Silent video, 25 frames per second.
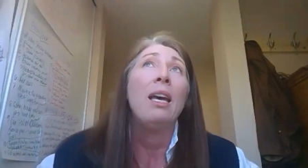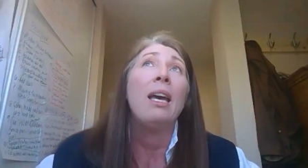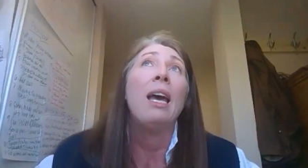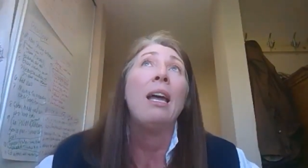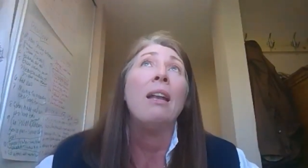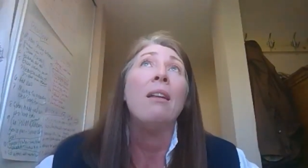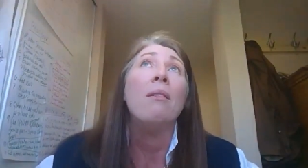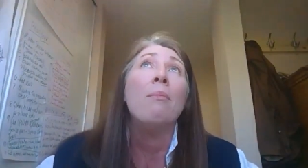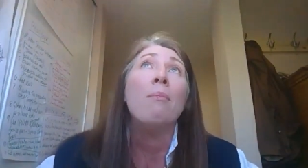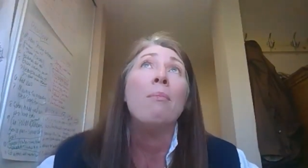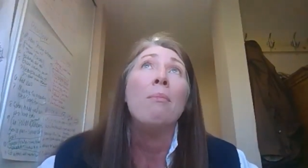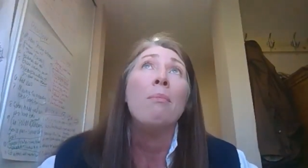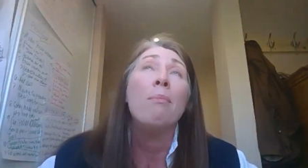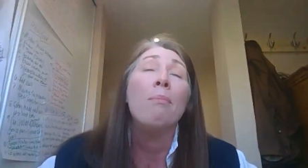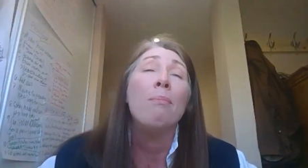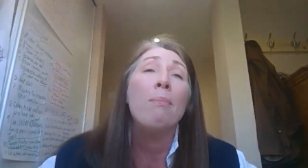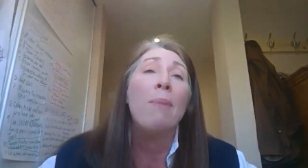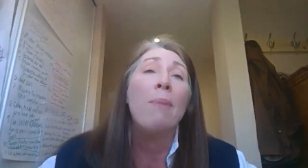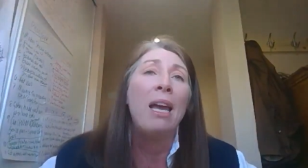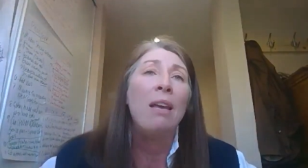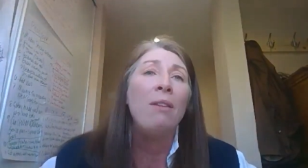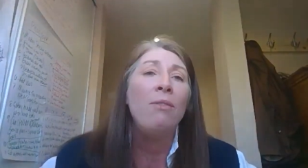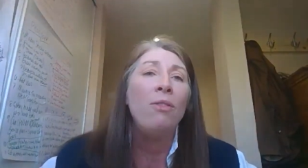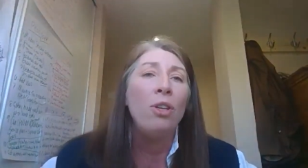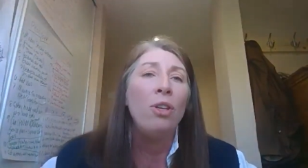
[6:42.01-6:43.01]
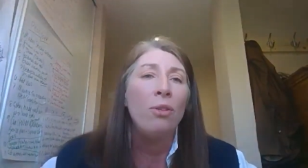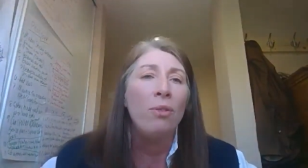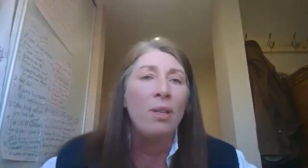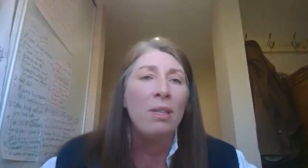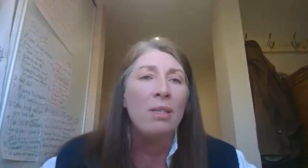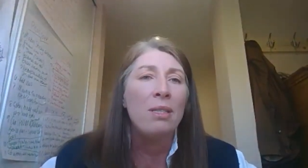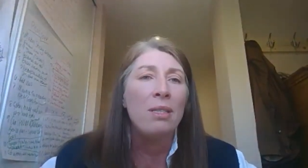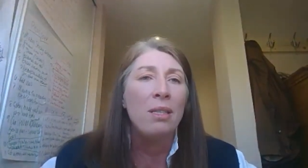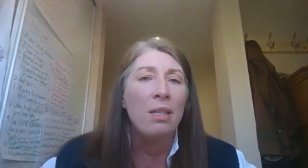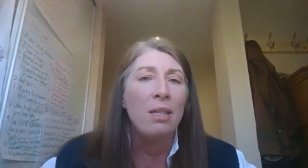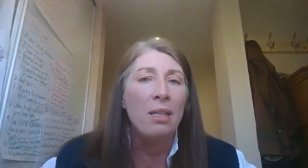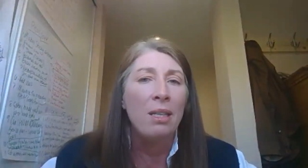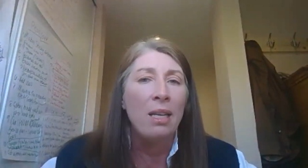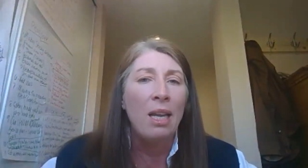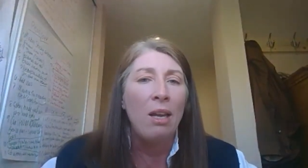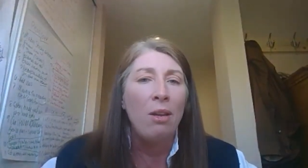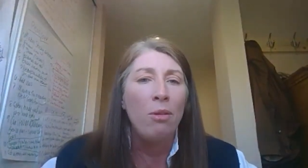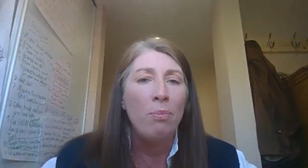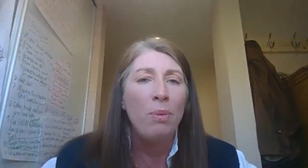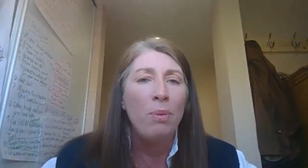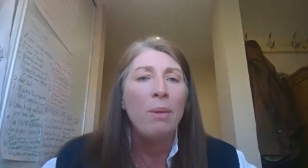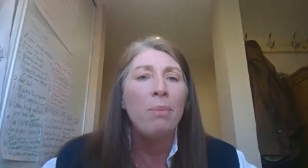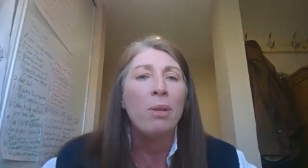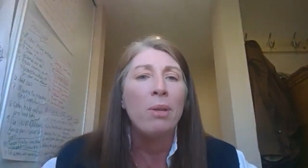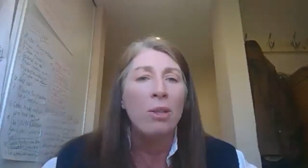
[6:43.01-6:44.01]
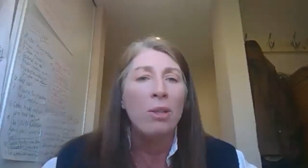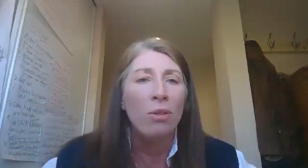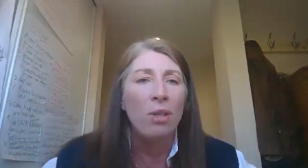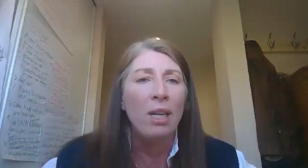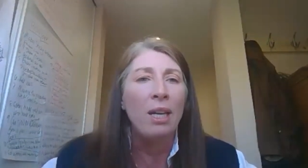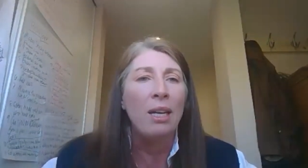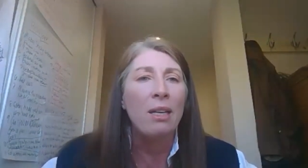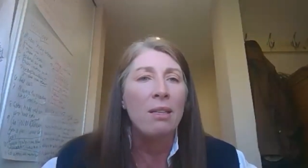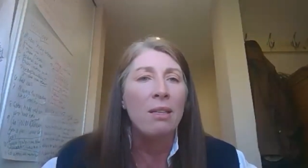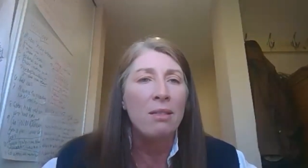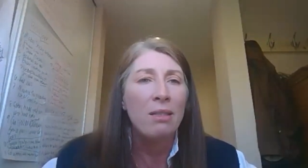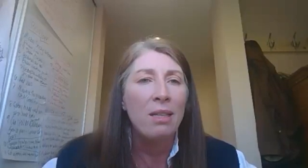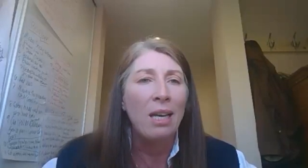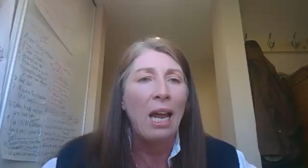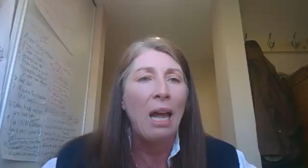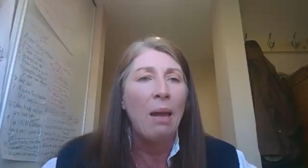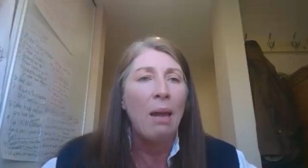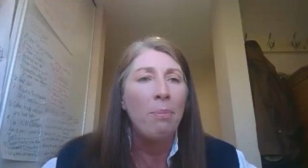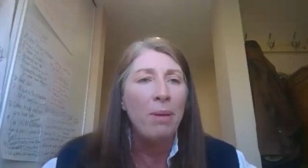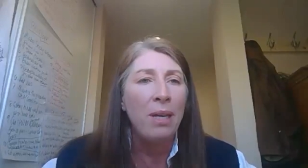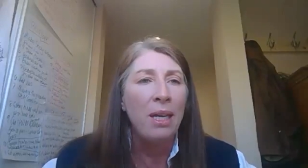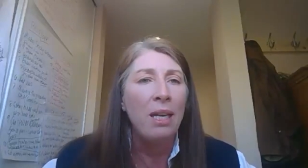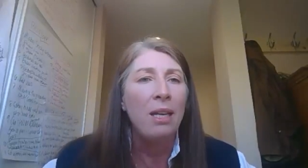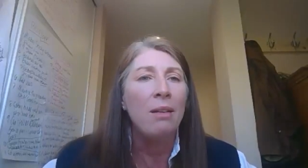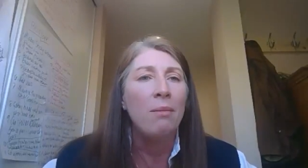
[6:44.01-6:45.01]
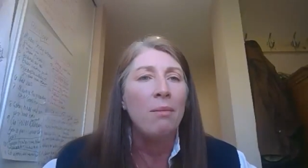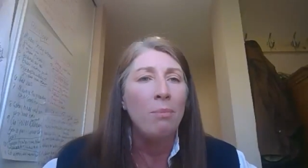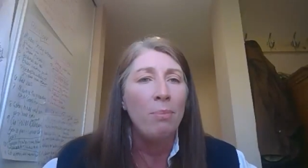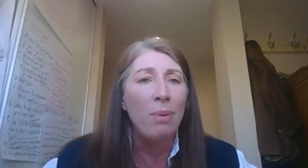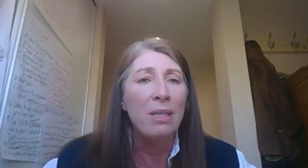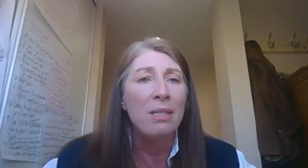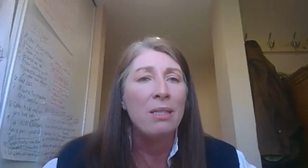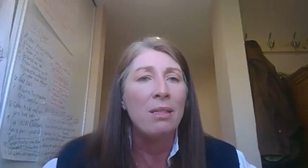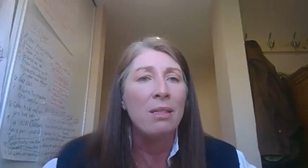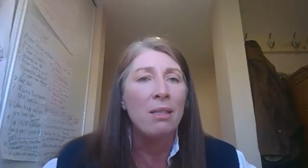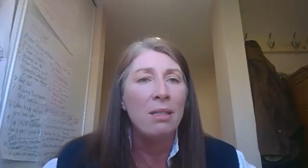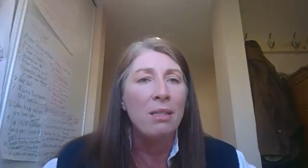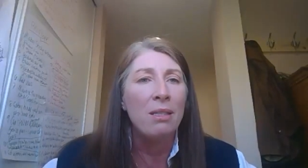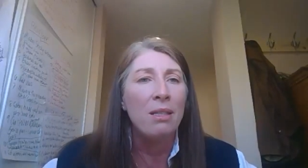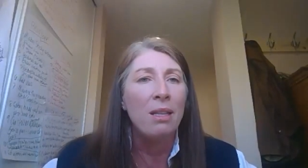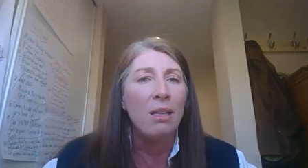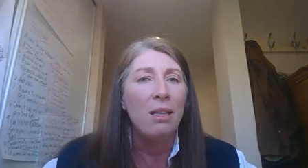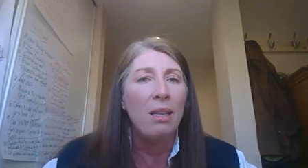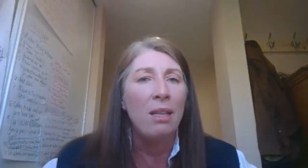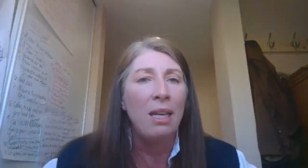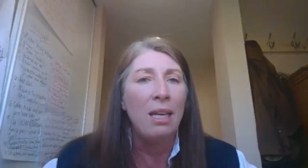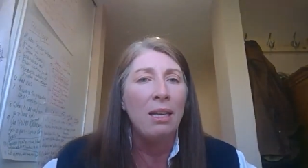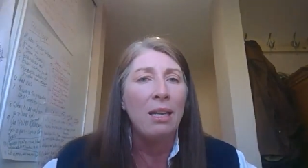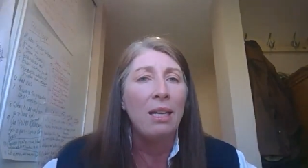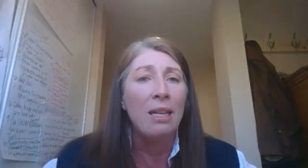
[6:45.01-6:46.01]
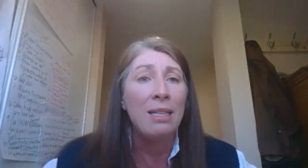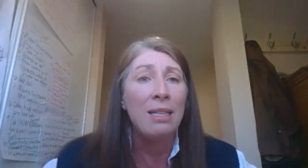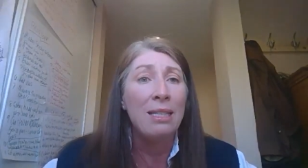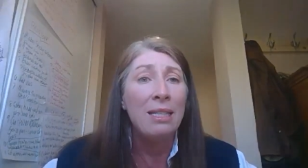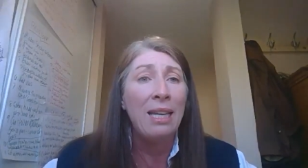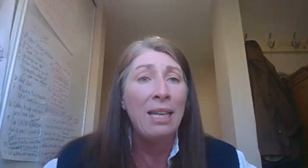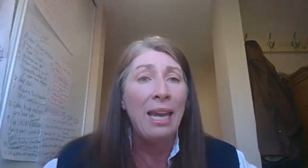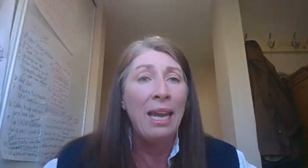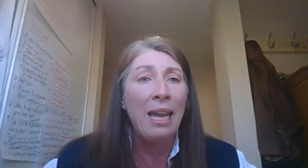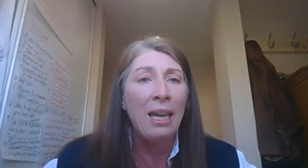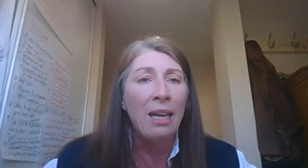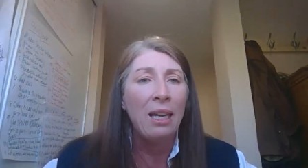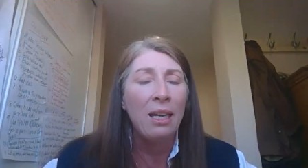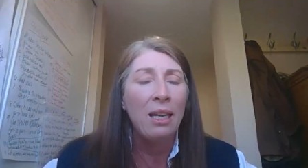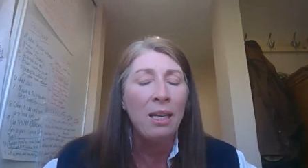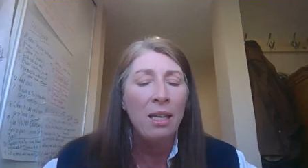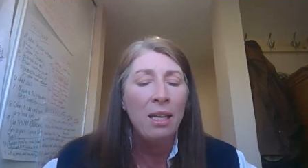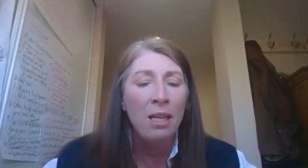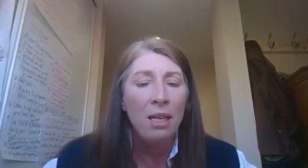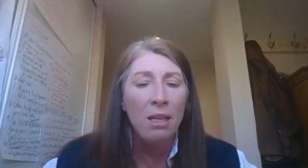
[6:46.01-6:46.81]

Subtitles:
And my view is that now people are going to get scrappy in business that they can take.